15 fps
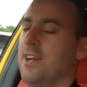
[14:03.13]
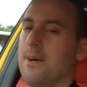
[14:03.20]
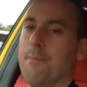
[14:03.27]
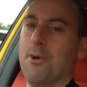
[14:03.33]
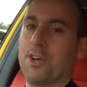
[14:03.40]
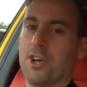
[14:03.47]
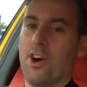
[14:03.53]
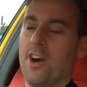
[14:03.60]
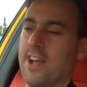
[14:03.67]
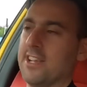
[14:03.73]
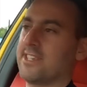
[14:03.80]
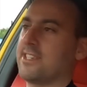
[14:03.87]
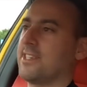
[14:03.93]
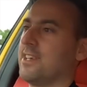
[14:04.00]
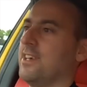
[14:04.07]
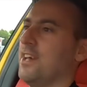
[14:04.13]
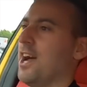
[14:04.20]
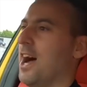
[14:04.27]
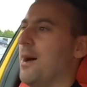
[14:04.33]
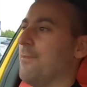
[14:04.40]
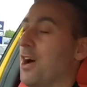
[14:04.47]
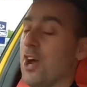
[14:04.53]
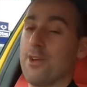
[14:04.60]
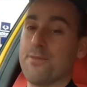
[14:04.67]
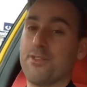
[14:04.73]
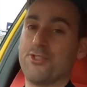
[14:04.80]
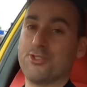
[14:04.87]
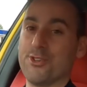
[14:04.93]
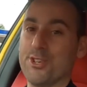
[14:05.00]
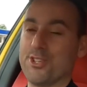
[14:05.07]
But guys, I hope you
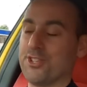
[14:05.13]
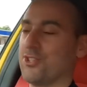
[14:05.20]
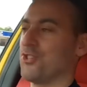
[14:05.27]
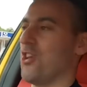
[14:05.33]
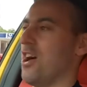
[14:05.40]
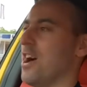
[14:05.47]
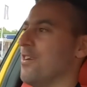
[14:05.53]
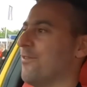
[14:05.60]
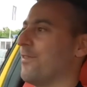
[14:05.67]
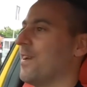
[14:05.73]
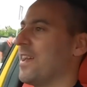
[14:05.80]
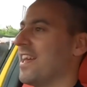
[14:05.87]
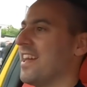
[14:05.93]
enjoyed the drive.